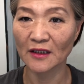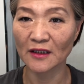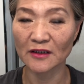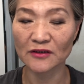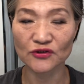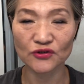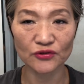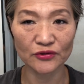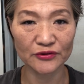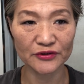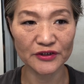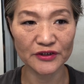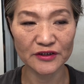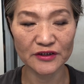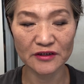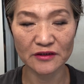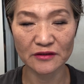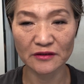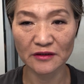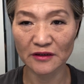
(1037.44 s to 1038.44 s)
a
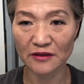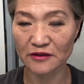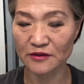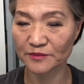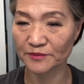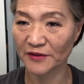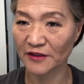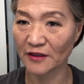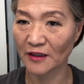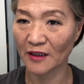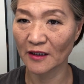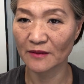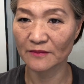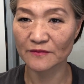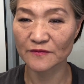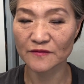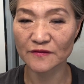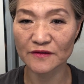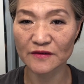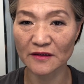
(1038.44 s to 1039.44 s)
tradition, it
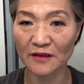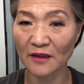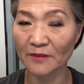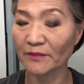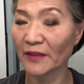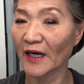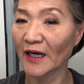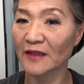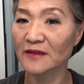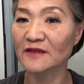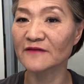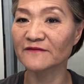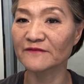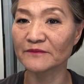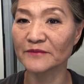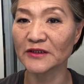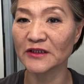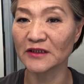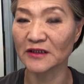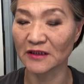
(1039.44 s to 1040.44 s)
becomes a part of
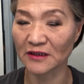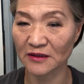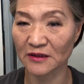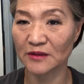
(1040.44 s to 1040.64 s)
me,